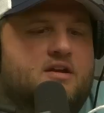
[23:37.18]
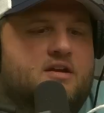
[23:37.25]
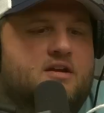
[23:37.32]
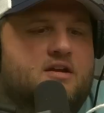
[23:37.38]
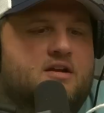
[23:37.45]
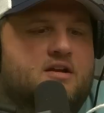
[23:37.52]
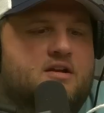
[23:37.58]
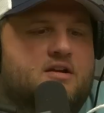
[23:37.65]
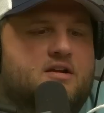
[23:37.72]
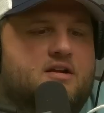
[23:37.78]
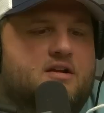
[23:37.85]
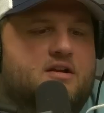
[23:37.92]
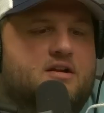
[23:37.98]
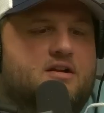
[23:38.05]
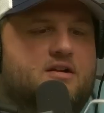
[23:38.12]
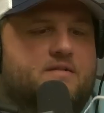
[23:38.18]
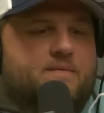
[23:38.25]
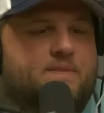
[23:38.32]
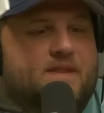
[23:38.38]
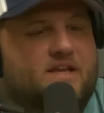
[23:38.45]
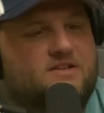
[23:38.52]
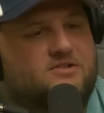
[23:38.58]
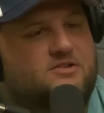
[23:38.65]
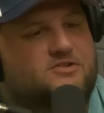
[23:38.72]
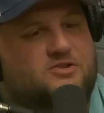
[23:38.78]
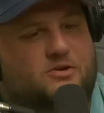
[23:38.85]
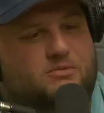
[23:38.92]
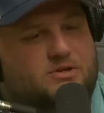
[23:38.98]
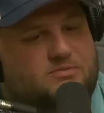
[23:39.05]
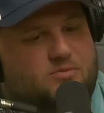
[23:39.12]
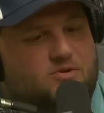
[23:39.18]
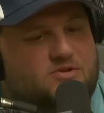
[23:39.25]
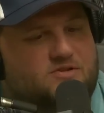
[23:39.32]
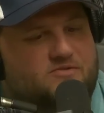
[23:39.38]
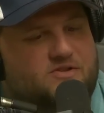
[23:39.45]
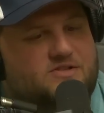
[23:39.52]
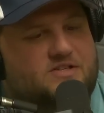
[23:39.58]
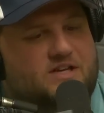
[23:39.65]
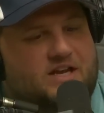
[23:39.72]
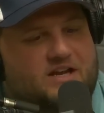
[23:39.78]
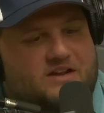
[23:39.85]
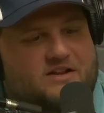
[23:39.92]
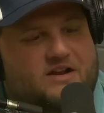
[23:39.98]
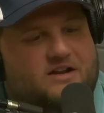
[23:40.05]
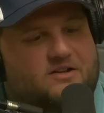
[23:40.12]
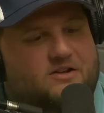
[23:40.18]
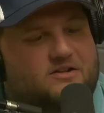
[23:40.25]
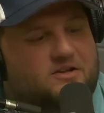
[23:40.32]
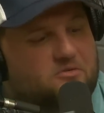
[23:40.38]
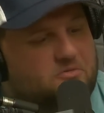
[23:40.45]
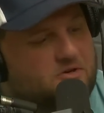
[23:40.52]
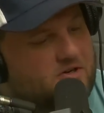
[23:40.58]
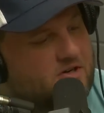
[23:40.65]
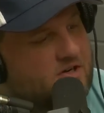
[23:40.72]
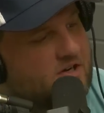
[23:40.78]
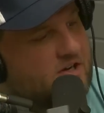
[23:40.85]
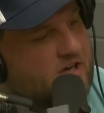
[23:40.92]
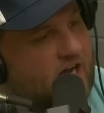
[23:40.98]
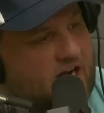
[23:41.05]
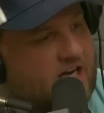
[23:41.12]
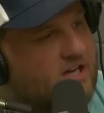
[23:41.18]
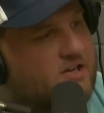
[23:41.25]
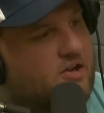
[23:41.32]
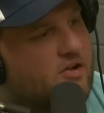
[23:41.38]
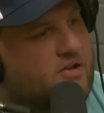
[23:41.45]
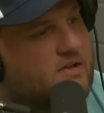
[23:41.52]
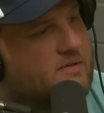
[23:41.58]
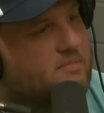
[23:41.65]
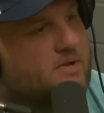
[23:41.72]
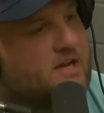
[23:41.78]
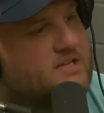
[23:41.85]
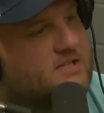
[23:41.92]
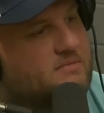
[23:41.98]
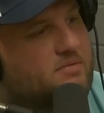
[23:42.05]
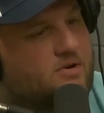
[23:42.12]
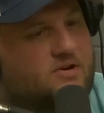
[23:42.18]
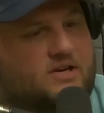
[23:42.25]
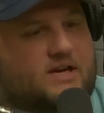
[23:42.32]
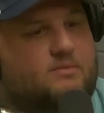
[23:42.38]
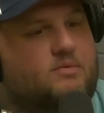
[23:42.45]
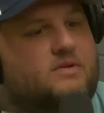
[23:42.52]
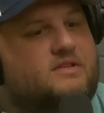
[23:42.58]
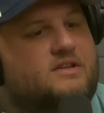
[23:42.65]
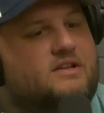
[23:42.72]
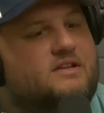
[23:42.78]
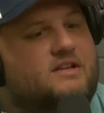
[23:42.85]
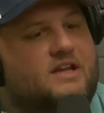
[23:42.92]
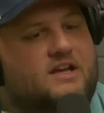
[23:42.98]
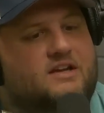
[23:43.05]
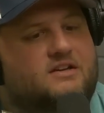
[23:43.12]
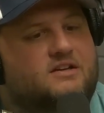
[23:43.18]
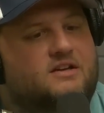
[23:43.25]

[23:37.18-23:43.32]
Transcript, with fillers: Yeah. These are so much more sophisticated than I thought they were. Yeah. I didn't know that the plastic part came with it. That